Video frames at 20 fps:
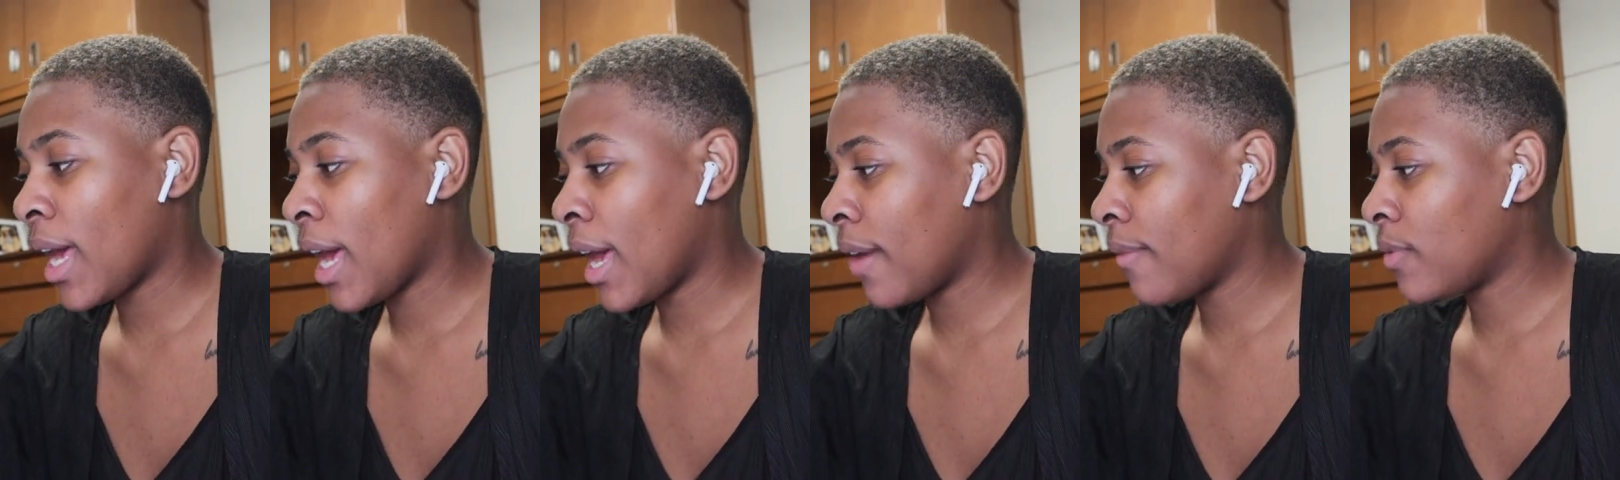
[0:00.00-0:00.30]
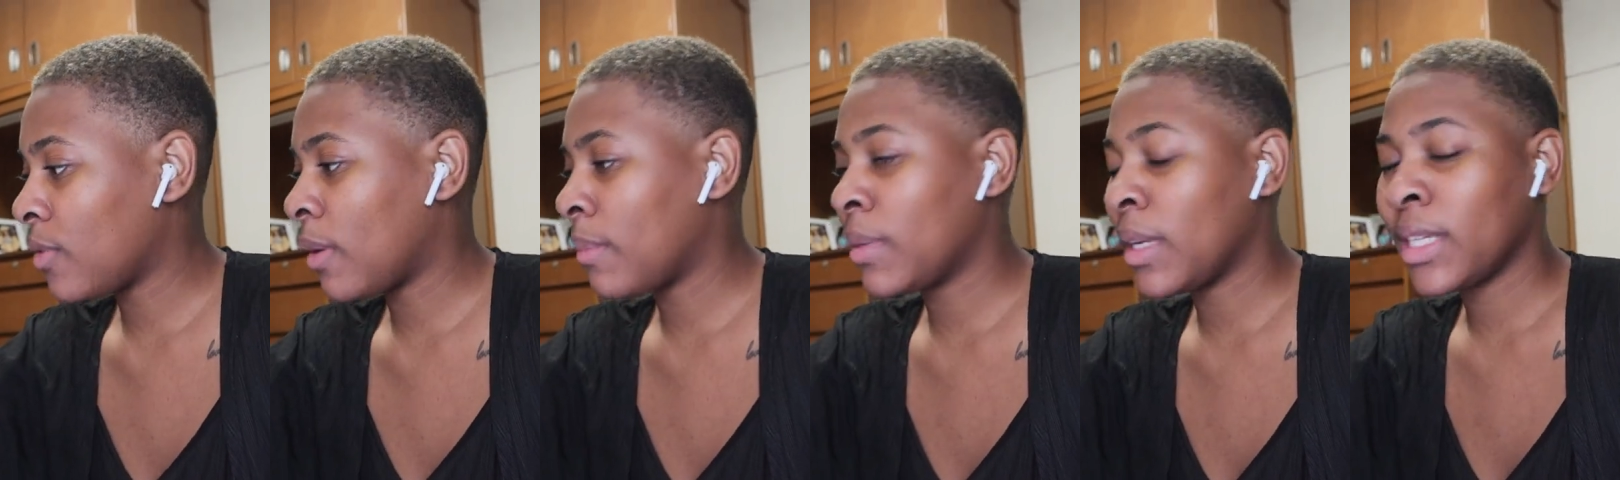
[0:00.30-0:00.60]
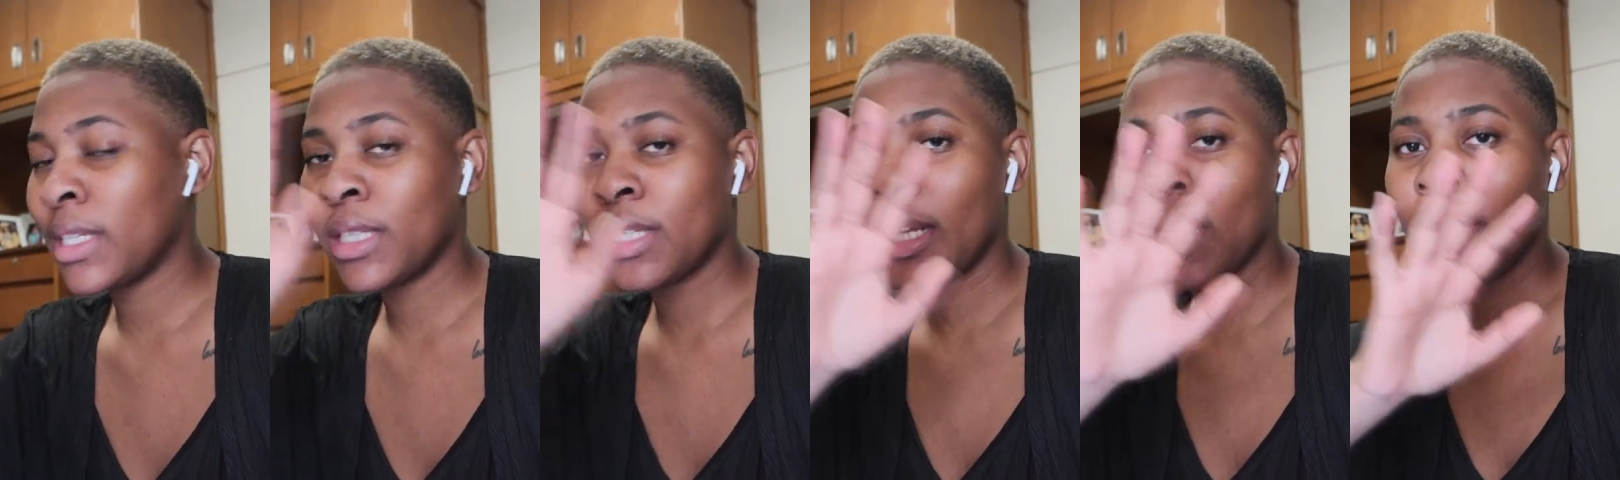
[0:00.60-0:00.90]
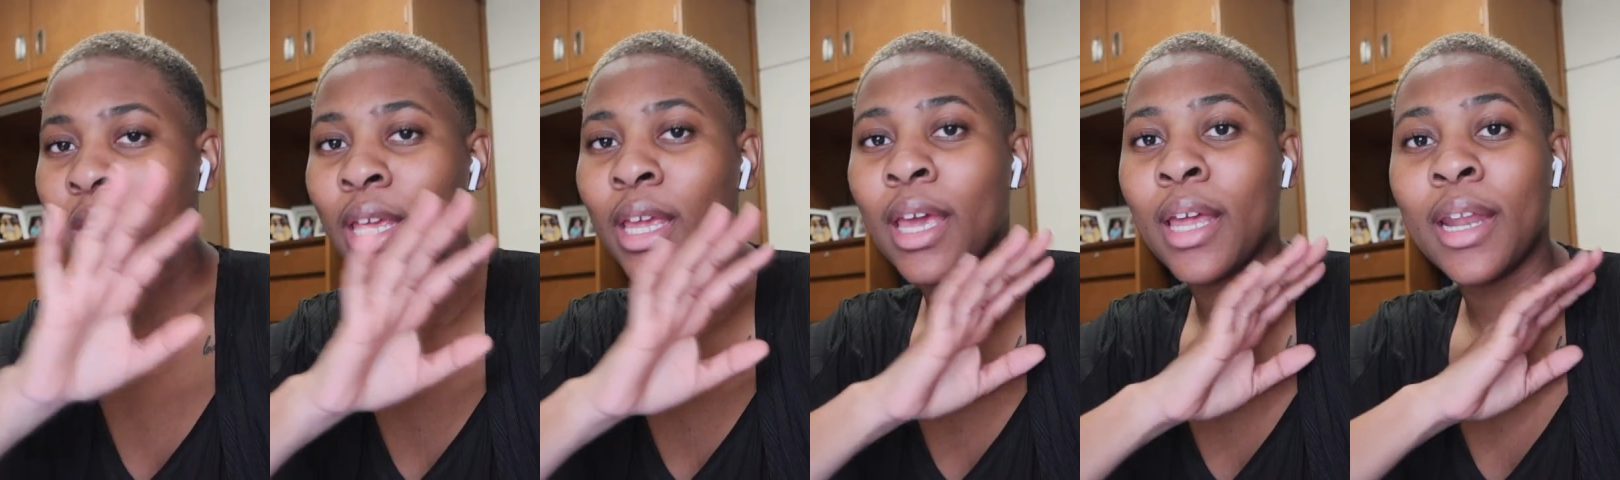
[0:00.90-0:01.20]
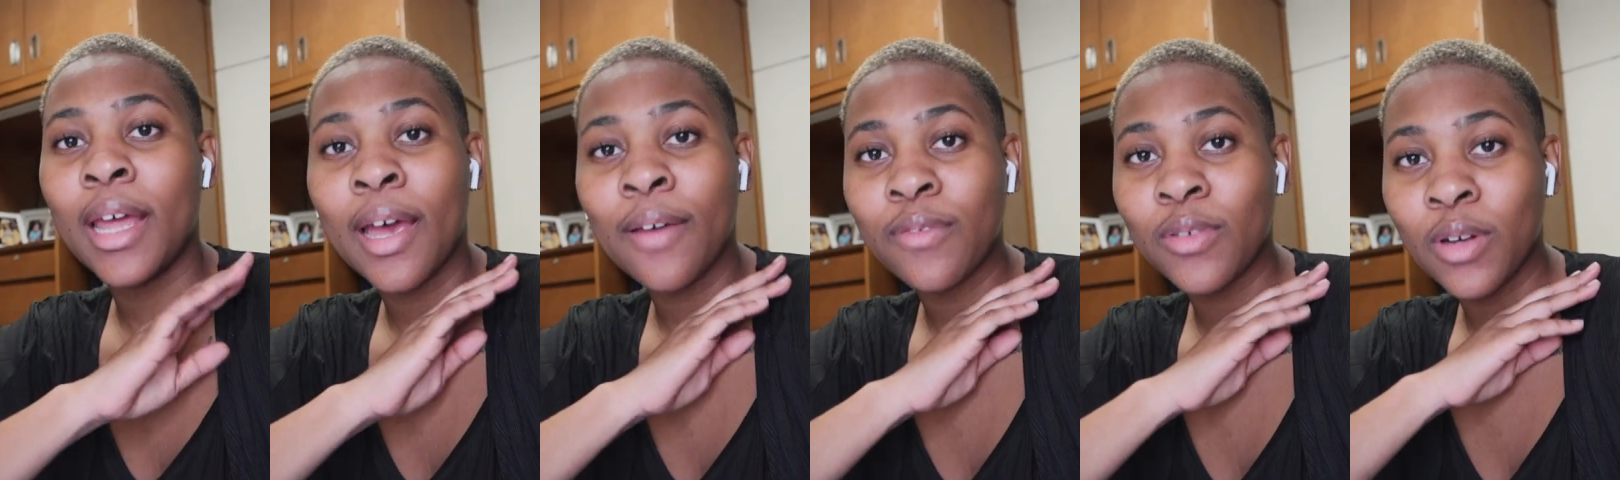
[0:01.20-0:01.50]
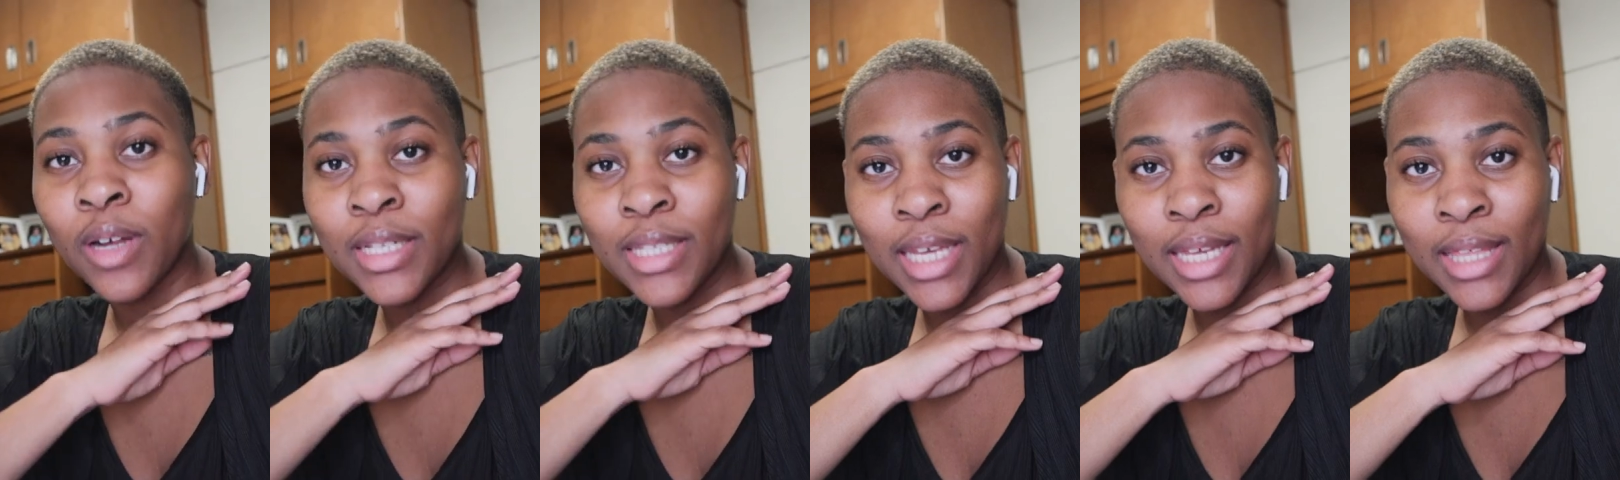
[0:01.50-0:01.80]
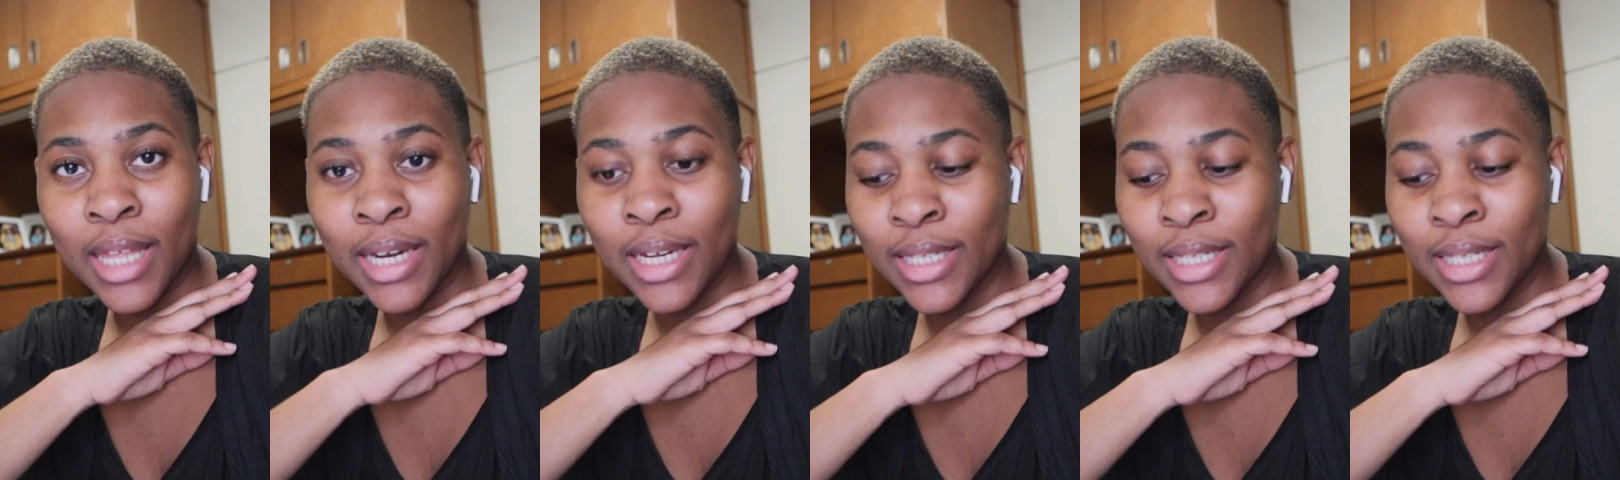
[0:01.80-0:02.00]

after I'm done studying and after I take that